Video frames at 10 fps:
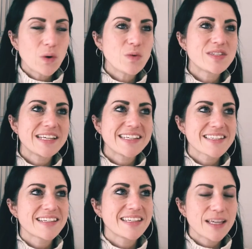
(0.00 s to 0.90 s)
Of course, it
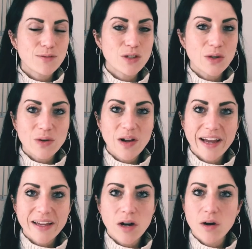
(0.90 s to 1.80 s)
doesn't give you
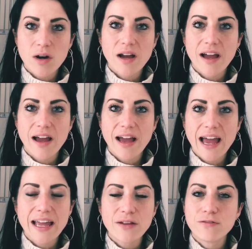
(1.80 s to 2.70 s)
like
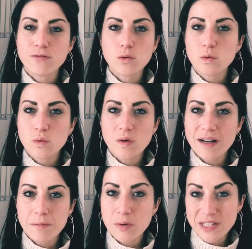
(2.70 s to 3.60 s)
a
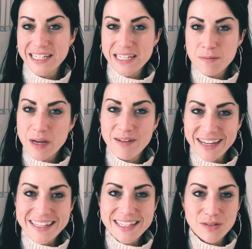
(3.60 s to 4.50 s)
full bodied
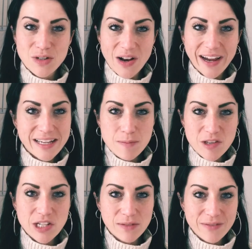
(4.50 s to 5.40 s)
experience, if you like,
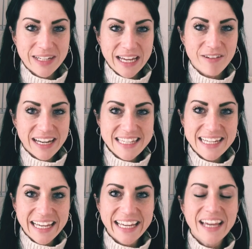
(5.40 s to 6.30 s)
especially of living here in
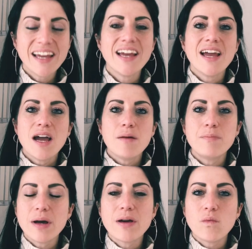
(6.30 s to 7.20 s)
Italy,
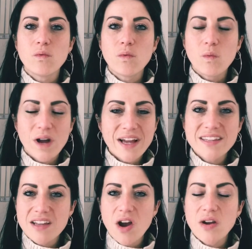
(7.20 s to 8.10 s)
but
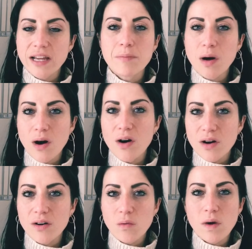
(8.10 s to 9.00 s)
words are only a
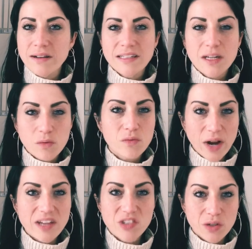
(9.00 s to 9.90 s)
part, one little
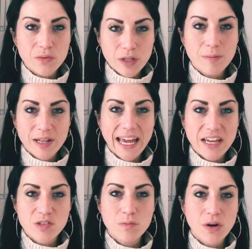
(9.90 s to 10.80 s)
fraction of the
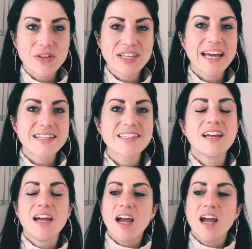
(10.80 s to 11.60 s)
communication process.